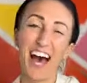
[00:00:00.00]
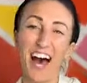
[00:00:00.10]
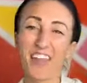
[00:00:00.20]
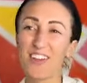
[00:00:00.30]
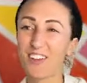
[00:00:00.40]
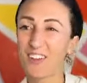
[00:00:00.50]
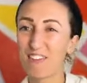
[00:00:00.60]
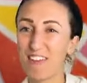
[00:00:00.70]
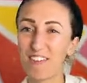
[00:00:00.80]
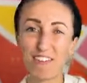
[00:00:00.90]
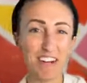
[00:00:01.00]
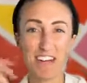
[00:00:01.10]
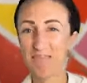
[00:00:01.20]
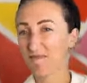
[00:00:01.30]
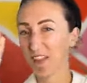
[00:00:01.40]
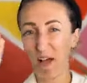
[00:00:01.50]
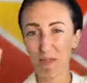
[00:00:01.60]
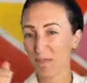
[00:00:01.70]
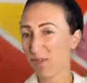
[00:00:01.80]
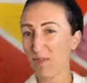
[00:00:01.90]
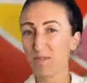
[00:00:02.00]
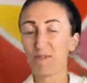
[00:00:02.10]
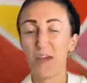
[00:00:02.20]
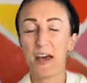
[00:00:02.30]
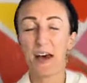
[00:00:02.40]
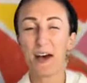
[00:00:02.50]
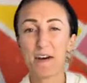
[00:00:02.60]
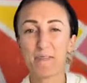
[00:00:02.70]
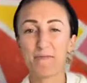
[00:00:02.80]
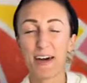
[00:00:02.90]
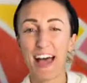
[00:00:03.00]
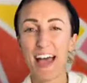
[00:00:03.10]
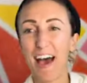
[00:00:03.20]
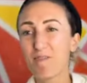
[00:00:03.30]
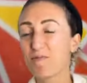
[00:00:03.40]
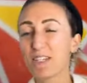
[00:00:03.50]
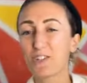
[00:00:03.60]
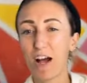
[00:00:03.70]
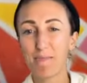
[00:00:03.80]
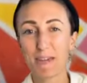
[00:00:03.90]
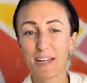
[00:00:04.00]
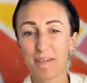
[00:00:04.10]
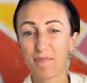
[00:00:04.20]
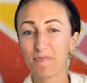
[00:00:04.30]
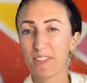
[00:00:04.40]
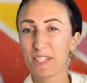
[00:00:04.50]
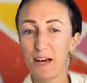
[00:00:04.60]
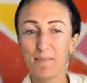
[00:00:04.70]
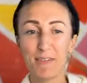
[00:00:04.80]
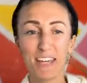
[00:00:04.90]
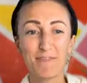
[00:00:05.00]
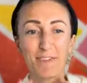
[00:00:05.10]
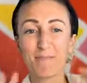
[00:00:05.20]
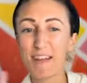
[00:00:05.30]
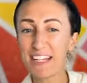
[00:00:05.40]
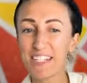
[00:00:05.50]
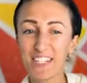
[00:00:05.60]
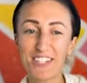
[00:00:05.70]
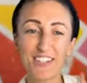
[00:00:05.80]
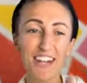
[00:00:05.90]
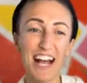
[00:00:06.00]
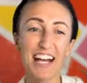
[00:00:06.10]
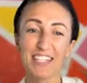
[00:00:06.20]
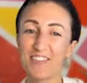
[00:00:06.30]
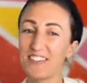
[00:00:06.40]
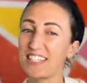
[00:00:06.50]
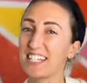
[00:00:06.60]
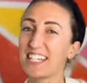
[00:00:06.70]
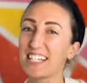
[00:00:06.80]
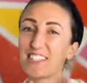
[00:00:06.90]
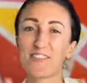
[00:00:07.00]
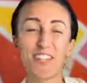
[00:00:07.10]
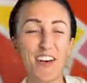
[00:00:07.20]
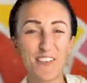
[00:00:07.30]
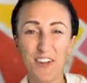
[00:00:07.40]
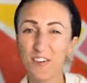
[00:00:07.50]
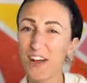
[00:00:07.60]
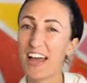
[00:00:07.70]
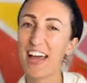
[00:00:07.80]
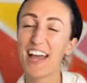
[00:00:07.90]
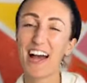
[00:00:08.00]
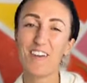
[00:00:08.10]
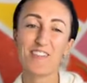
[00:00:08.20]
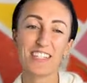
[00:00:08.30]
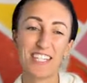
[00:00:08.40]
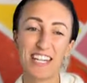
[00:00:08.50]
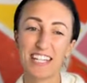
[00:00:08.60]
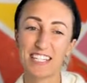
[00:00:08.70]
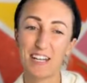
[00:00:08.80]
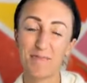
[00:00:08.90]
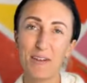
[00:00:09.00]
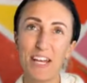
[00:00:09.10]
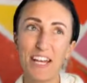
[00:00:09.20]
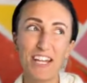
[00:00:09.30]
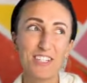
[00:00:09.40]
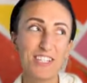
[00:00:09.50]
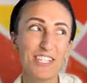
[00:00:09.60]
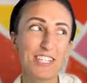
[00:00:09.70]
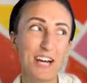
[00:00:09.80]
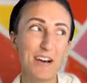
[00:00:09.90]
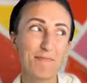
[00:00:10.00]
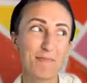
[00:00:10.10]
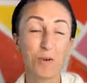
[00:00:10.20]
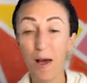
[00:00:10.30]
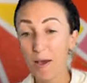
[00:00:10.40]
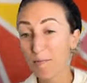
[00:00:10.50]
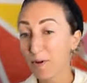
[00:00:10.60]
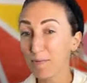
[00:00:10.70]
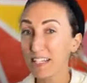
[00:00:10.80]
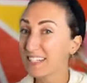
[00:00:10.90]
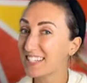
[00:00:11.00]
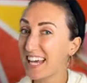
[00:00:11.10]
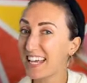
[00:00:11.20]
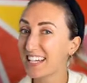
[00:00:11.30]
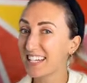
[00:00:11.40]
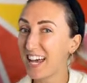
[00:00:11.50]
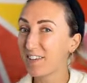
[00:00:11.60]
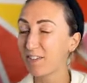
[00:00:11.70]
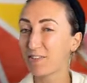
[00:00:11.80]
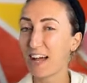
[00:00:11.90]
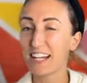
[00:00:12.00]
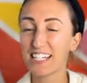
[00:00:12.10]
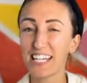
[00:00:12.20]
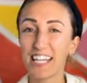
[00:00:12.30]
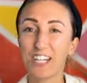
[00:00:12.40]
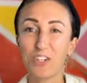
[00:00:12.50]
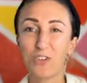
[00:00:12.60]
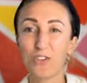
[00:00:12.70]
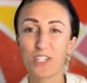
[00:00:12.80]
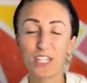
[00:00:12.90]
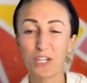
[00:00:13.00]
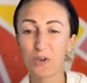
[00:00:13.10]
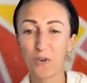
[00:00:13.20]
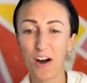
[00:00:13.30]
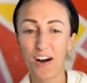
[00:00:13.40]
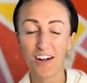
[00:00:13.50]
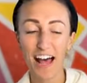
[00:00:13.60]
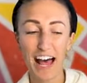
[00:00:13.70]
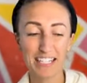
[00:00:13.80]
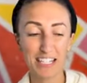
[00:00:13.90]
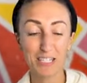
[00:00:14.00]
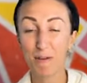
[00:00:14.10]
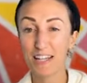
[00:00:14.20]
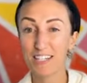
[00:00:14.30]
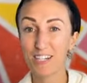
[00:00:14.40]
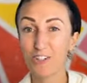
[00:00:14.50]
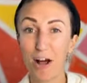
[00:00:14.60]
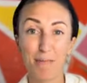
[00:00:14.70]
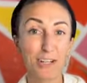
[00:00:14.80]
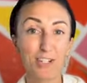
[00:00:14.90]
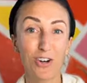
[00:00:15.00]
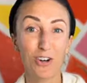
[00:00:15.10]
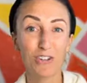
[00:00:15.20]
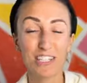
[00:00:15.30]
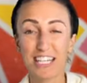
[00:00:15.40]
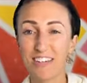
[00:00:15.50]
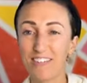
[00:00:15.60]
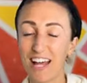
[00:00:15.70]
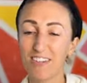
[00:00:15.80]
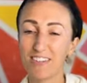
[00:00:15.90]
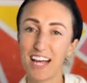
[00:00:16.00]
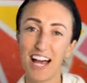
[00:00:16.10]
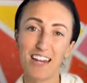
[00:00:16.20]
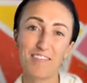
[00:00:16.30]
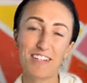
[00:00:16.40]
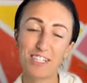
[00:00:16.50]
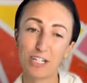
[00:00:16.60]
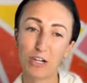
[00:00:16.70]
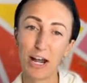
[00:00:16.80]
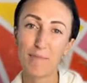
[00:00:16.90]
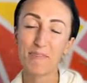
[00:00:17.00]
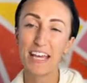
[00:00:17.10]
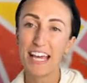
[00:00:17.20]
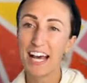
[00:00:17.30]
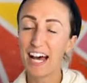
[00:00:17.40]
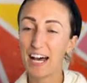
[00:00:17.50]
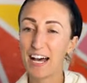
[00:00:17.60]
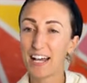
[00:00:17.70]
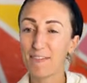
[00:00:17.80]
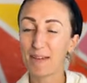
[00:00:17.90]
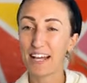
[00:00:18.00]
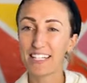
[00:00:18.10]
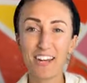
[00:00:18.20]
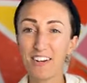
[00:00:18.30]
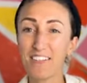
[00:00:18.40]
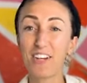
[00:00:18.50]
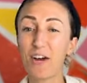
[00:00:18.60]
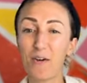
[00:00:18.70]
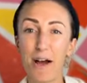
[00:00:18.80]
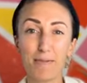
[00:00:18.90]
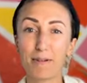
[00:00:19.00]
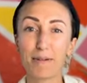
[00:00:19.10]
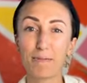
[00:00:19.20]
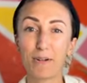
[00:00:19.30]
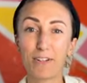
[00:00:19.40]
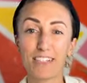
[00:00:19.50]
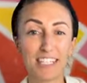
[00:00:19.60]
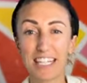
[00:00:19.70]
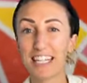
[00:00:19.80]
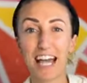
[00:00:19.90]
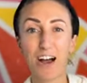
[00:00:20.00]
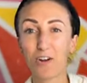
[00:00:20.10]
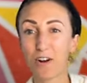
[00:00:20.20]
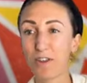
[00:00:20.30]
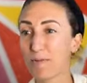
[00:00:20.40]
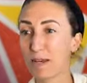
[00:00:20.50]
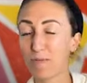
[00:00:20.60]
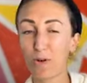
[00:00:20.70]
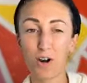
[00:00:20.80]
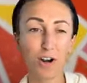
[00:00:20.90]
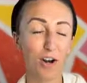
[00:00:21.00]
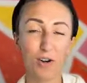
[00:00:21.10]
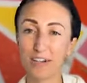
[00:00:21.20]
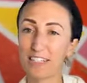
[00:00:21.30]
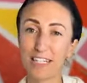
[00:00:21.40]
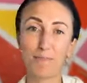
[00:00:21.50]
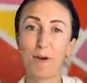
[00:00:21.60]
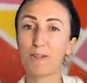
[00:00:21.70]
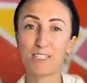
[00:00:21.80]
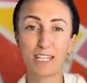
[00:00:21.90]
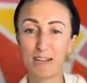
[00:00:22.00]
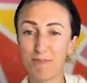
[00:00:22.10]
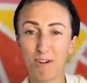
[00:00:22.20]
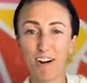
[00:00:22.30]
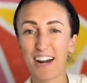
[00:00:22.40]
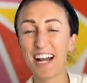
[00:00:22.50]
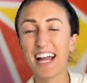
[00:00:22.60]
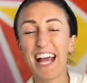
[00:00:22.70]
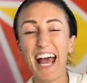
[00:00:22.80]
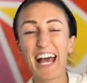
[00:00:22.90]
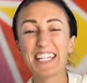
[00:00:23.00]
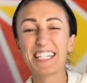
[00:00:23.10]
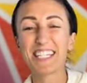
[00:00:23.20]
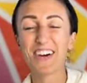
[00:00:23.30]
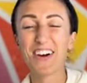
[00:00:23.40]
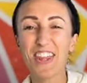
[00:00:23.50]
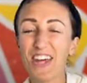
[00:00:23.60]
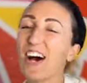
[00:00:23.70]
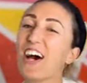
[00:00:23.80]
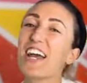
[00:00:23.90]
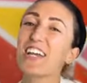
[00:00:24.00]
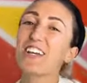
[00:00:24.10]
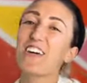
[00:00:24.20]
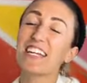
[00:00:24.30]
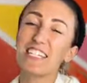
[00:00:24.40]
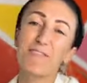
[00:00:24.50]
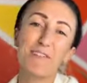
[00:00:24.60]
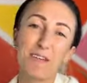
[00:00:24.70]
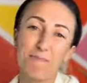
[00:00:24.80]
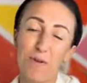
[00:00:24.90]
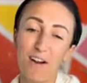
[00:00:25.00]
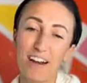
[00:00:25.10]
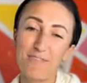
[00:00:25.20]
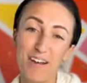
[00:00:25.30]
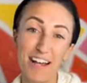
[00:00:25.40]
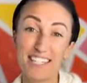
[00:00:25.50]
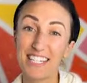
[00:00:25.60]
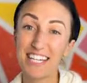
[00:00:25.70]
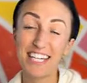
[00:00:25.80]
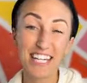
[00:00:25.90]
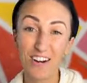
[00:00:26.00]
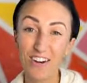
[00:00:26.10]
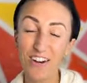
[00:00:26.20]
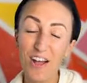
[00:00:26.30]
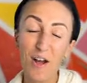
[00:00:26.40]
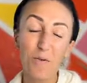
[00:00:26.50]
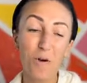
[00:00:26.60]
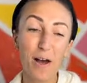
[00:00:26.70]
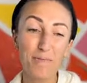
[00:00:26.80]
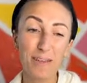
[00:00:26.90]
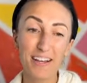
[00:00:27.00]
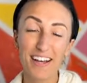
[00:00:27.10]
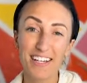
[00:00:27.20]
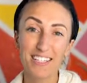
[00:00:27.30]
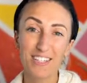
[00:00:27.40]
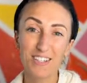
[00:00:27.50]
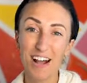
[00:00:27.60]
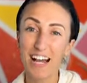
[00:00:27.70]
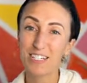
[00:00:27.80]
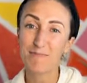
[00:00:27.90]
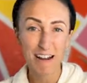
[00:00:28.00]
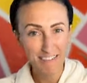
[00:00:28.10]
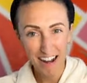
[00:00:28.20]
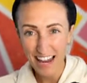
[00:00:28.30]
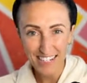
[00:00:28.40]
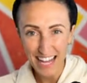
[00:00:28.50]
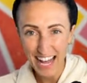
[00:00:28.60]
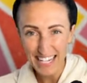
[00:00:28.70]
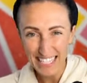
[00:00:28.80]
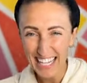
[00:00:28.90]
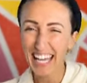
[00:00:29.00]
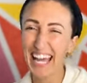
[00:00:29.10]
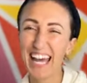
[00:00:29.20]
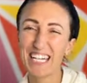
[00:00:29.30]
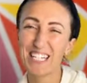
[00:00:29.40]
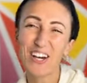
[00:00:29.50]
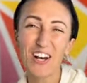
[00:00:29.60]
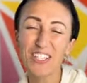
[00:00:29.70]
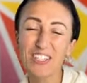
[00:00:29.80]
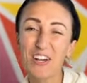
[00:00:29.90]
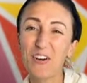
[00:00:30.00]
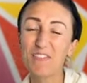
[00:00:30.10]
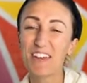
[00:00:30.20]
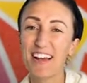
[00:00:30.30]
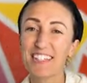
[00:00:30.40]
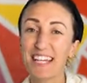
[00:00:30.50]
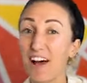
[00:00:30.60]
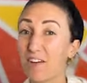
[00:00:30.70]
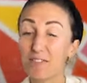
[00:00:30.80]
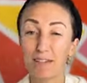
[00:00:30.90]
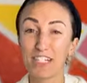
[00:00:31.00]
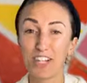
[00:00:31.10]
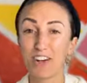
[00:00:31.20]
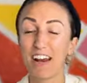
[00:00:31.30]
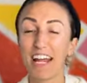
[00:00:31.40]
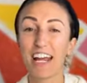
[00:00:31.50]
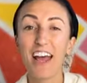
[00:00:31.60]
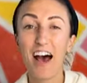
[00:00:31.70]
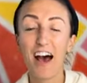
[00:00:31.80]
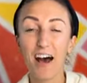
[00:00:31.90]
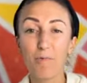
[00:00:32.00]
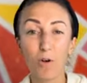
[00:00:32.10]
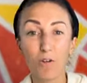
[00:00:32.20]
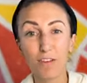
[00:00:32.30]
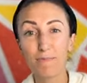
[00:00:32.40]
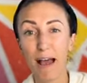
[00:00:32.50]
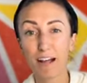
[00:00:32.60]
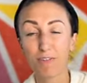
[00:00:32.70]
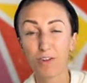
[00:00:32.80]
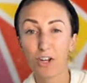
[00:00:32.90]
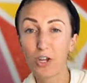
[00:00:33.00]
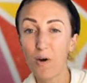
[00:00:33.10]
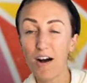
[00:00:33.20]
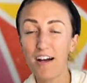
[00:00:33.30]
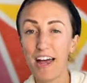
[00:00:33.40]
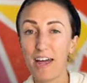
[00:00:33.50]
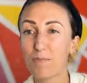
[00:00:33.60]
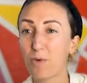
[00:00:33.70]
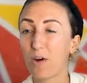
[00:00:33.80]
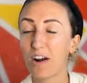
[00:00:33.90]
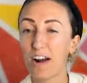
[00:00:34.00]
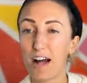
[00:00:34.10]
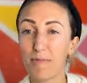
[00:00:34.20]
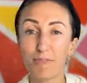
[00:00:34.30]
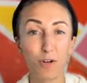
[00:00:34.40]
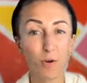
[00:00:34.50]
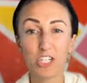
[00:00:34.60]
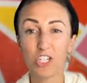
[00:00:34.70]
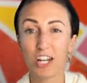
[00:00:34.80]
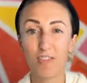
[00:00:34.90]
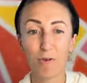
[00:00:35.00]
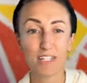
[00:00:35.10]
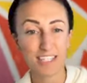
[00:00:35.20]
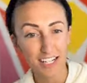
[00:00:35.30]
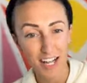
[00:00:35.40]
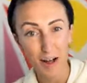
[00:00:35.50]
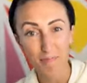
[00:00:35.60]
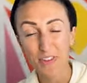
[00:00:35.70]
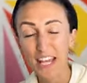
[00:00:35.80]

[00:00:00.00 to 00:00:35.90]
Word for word: other than maybe when I'm on the move. Um, but I have been dropping some information to you guys. I've been sending some love your way. I've been sending some just um, quiet moments and kind of reflecting and using you all as a space to drop my journals even outside of Instagram uh, because I don't even know how many people see the algorithm anymore or see posts anymore. And so I thought, you know, I need to be more invested here. One, because you guys are my ride or dies, and also because it helps me generate uh, more feedback for you all and more um, fruition of what's to come.